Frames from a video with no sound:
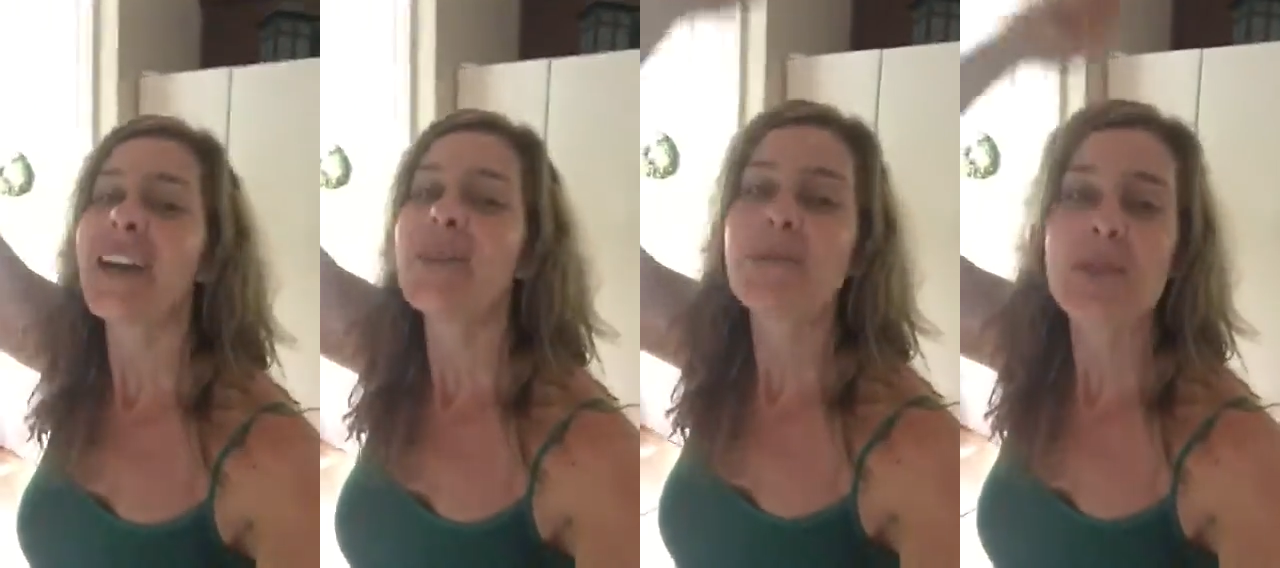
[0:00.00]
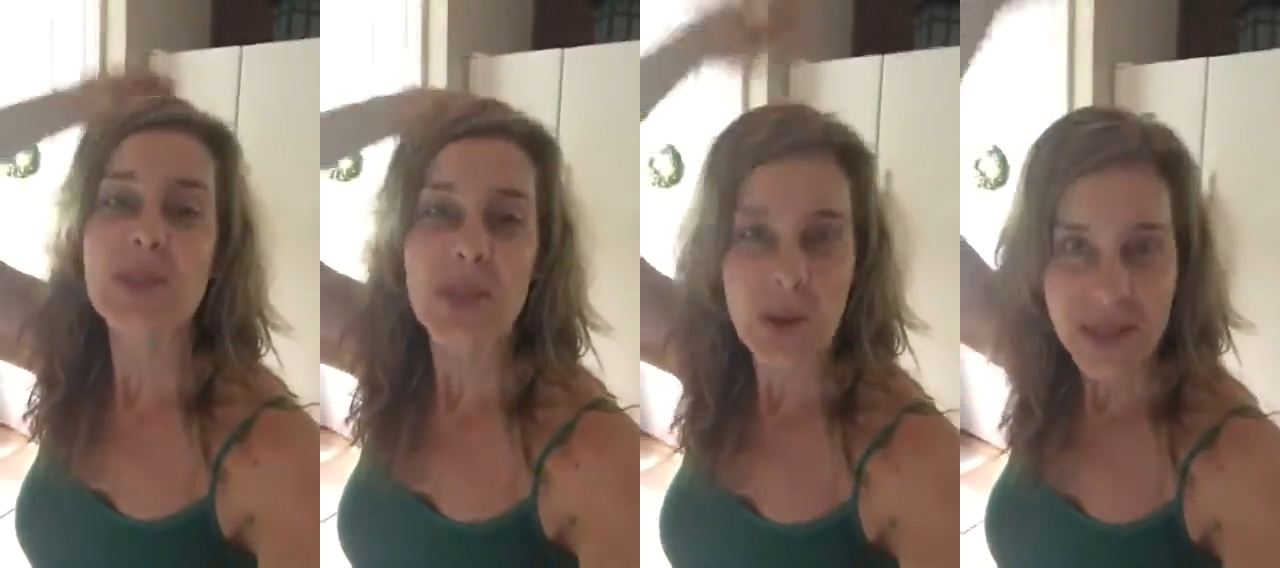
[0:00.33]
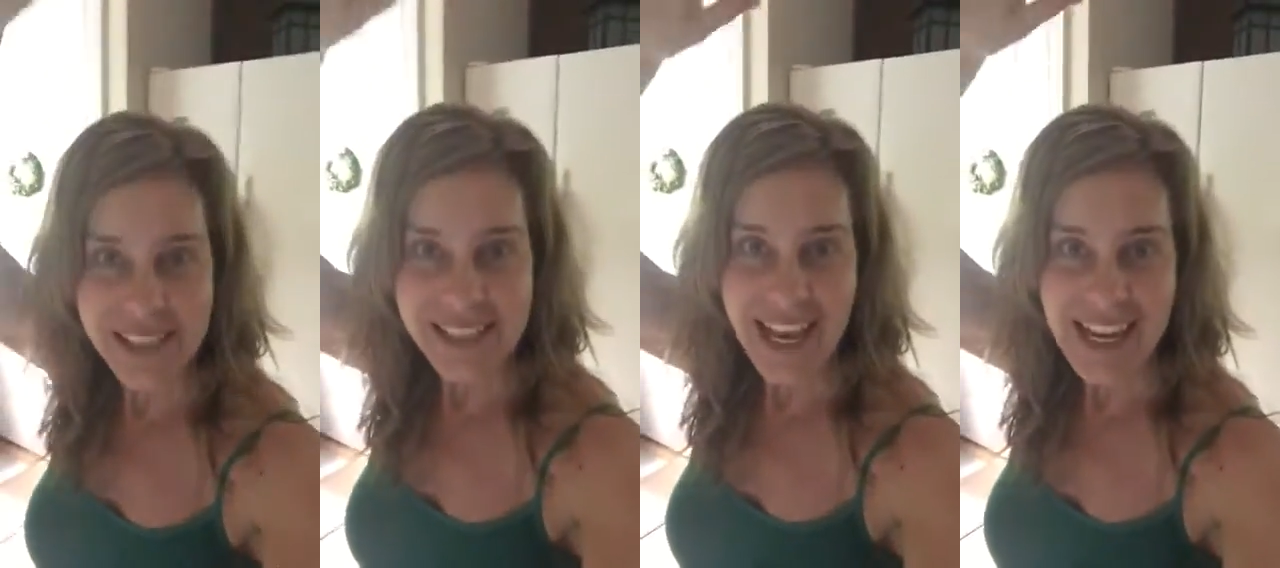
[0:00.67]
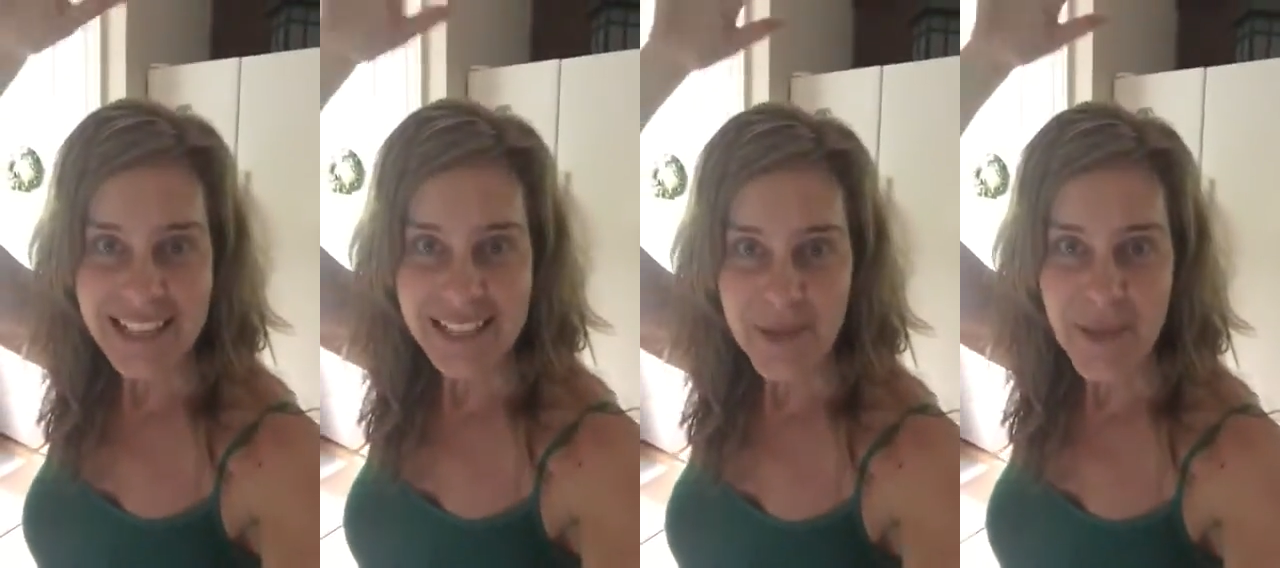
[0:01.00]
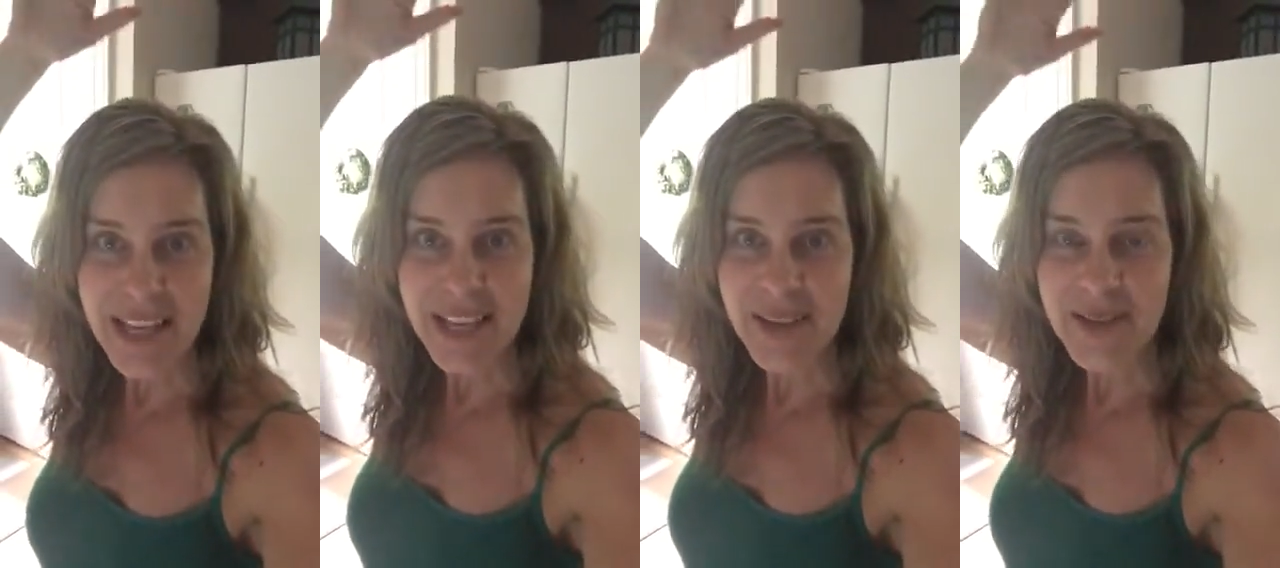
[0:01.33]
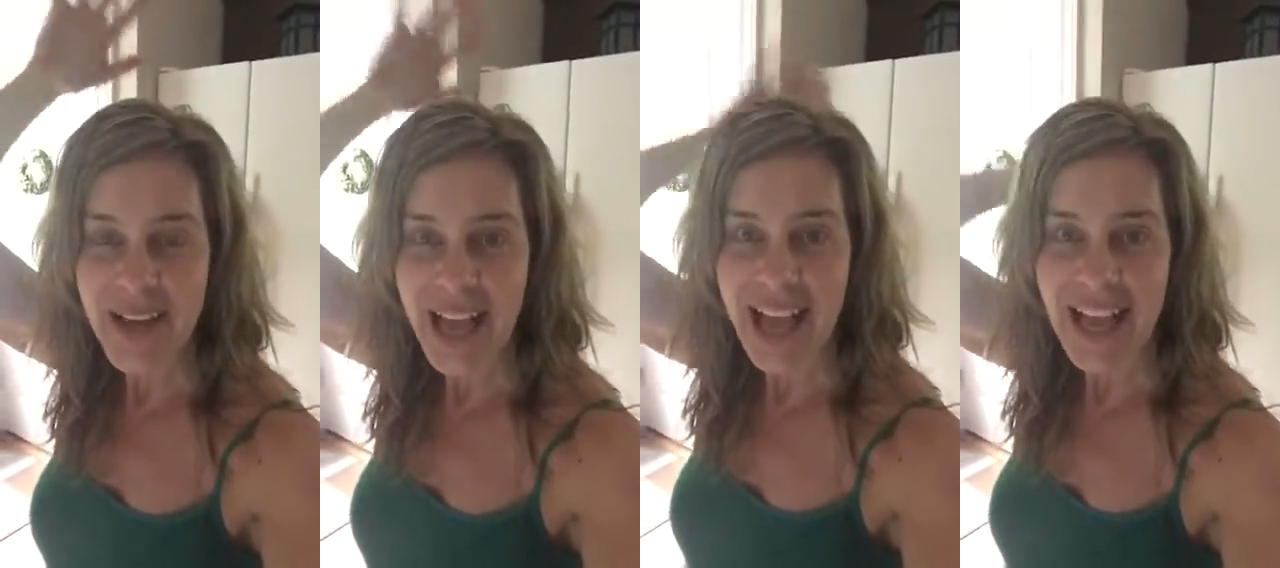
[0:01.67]
I am so excited to meet
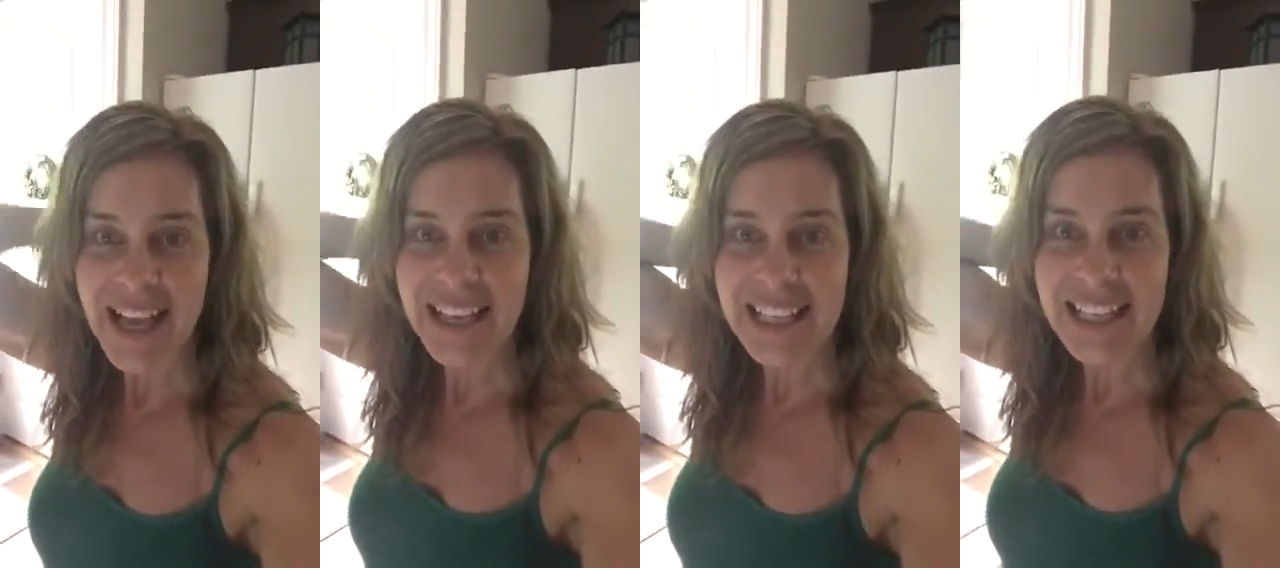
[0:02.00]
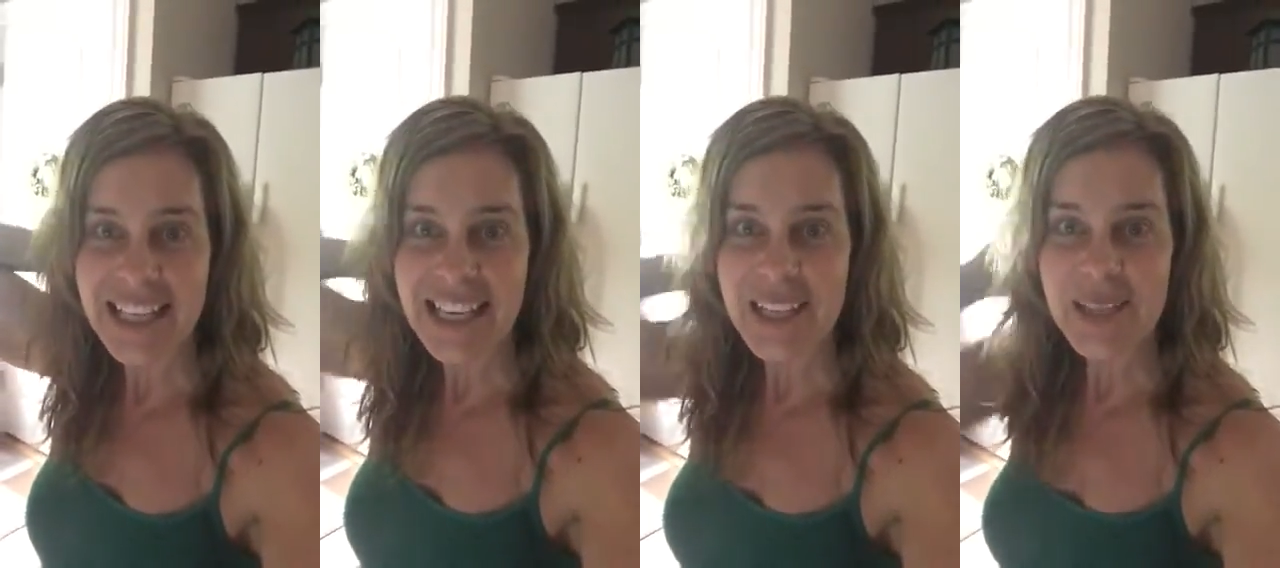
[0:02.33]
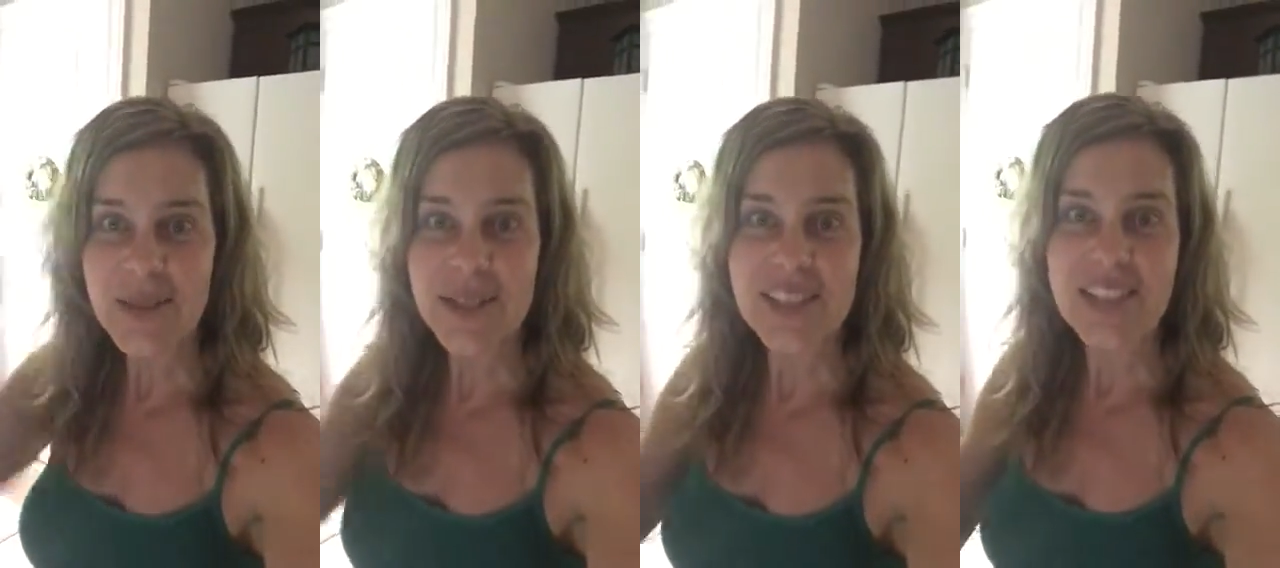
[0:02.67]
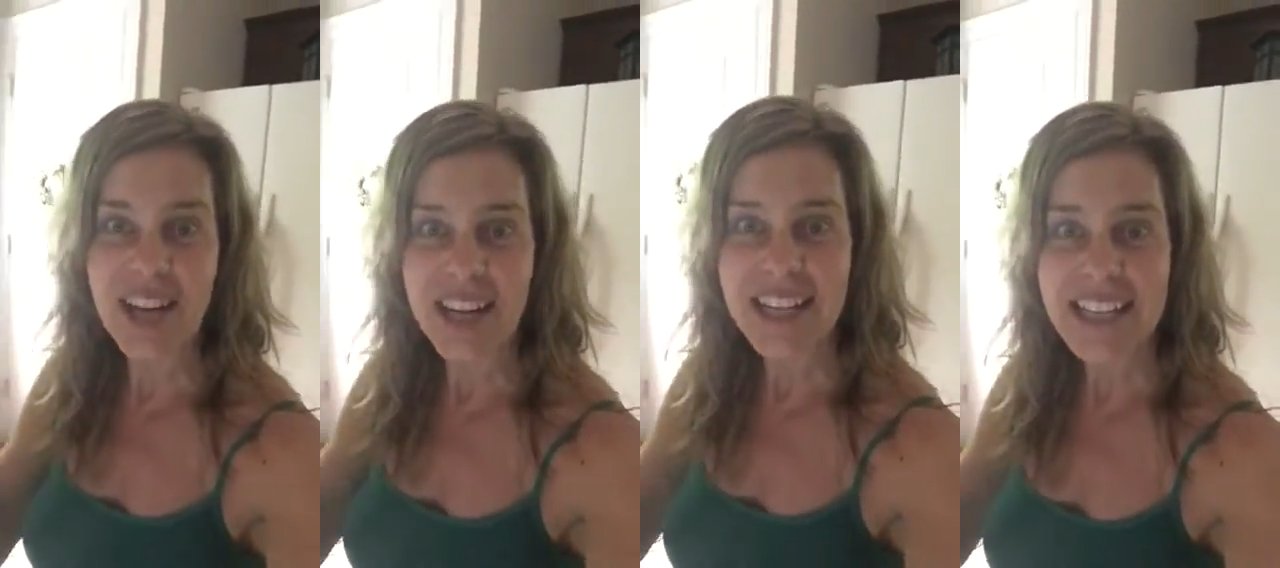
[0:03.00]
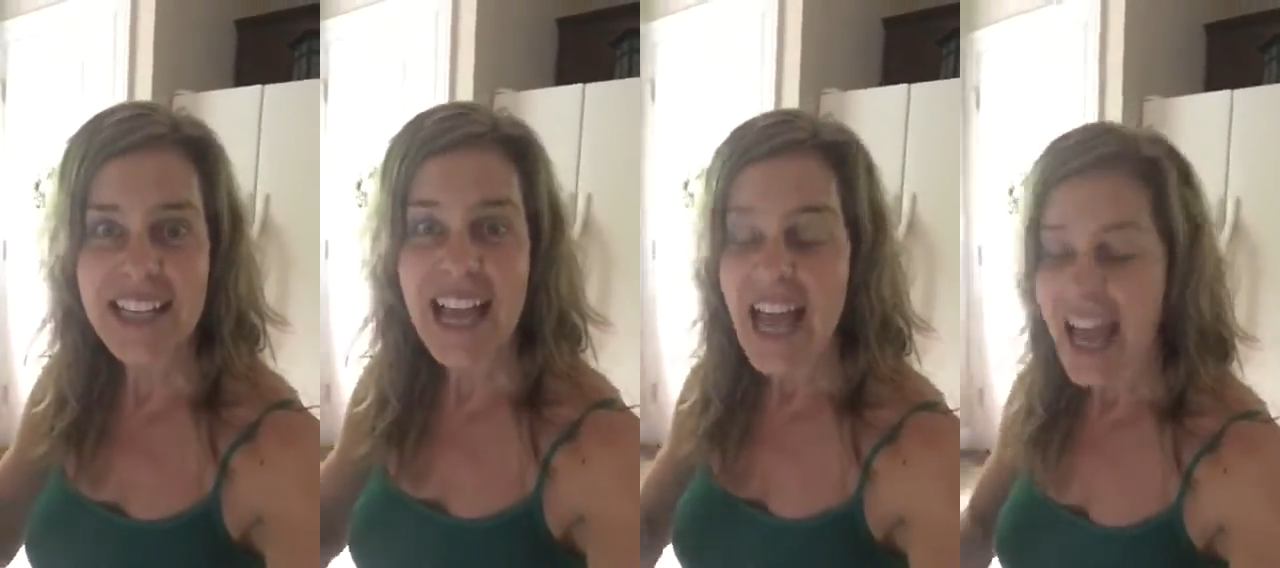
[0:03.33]
you and get you started.